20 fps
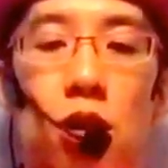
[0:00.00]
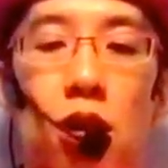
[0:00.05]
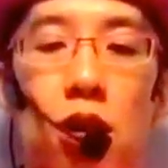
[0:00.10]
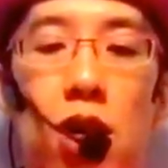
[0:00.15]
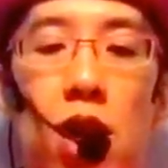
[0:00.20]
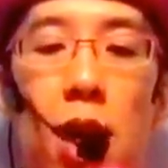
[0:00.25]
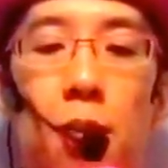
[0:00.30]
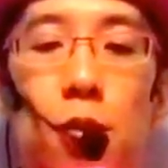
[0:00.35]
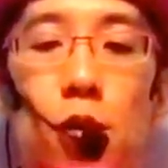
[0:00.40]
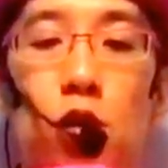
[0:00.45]

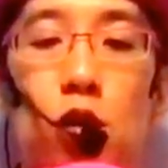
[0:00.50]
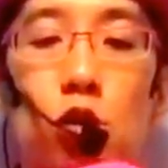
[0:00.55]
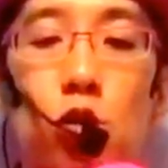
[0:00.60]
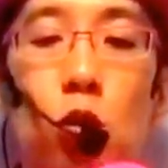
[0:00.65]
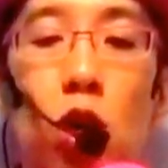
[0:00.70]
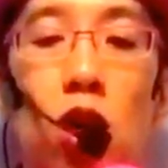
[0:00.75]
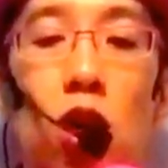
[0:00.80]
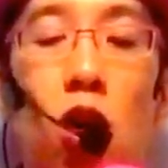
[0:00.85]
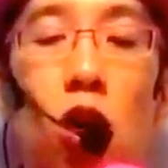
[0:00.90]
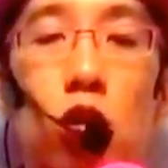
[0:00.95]
Right, I'm going to
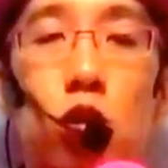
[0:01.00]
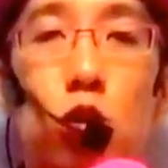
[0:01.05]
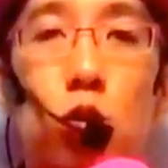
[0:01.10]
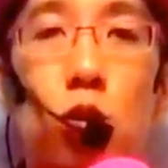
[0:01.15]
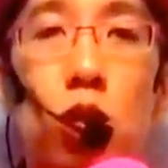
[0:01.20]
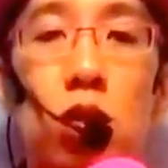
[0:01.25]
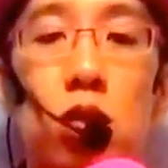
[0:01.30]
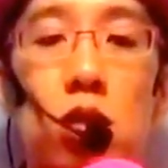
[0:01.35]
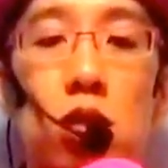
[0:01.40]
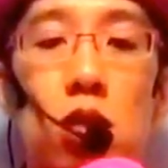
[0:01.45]
do a lock
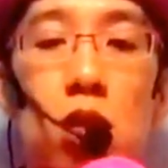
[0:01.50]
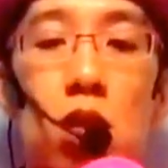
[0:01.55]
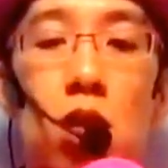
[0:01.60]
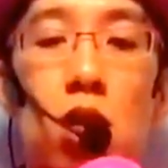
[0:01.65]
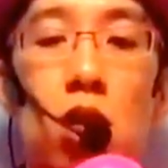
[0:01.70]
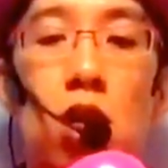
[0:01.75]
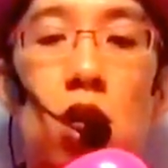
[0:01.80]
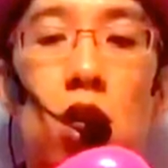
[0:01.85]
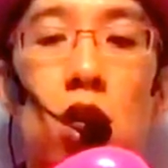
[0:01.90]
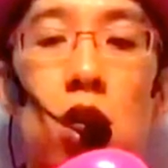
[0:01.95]
twist
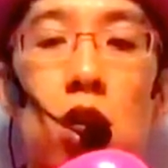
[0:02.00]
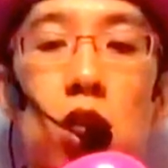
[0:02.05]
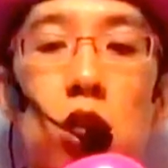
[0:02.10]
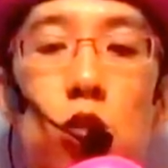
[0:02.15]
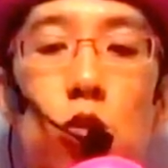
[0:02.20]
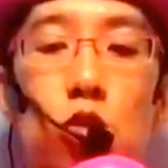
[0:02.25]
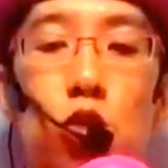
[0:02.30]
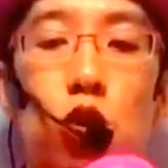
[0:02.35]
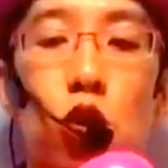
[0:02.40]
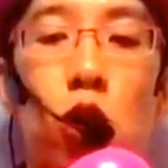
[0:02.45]

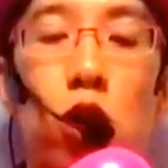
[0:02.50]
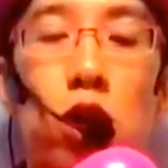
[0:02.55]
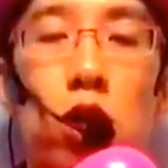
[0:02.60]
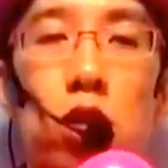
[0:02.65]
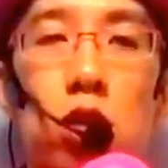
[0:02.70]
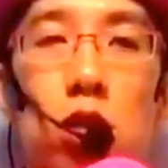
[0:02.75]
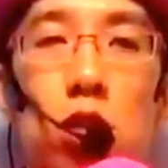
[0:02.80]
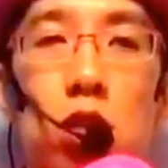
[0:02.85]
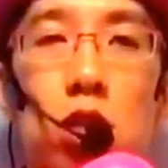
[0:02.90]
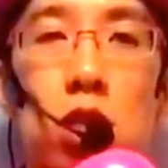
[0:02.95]
to
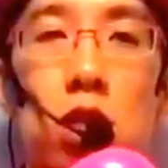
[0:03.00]
join